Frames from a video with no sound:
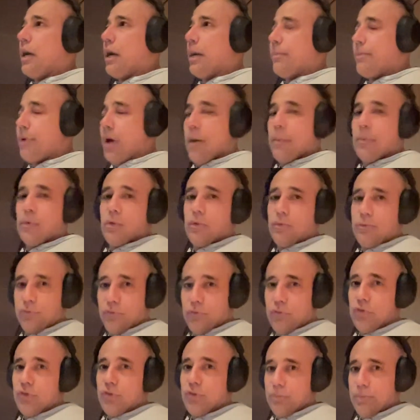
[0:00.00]
abdominal
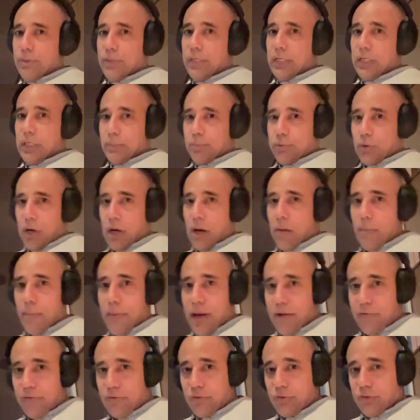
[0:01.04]
effusion being a
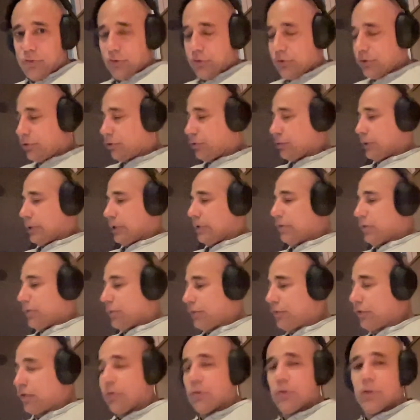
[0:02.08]
problem after surgery. So
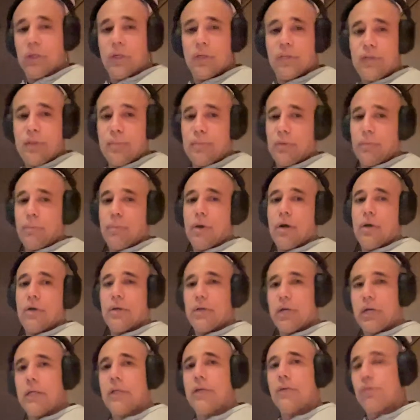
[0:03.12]
certainly a septic
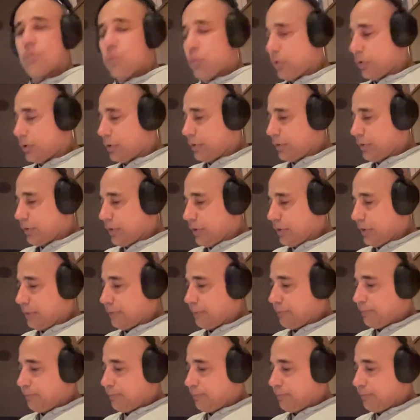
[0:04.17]
peritonitis warrants it.